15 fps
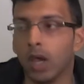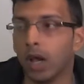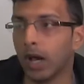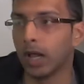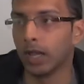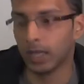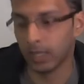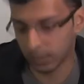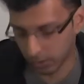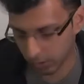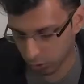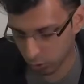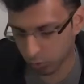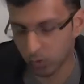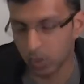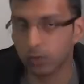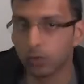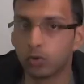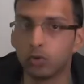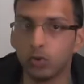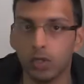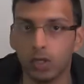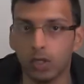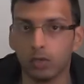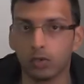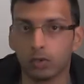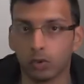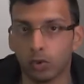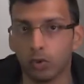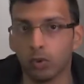I did shoot with this for 2 years,
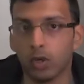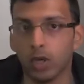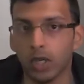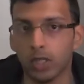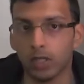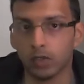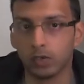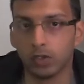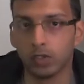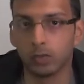so this